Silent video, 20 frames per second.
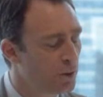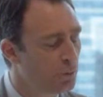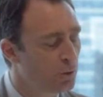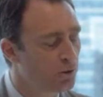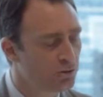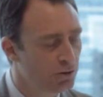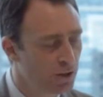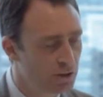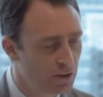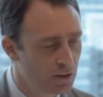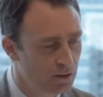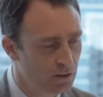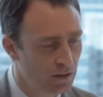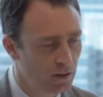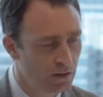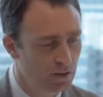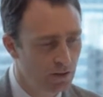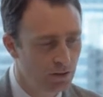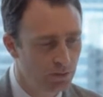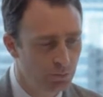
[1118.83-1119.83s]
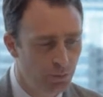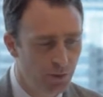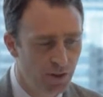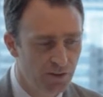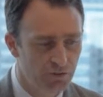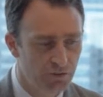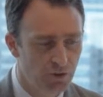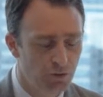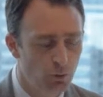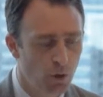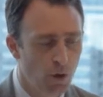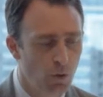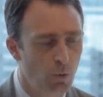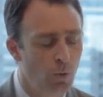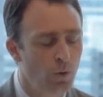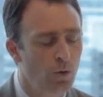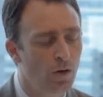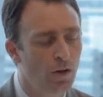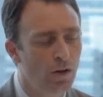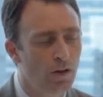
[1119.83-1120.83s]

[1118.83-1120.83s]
He was sitting in the first row.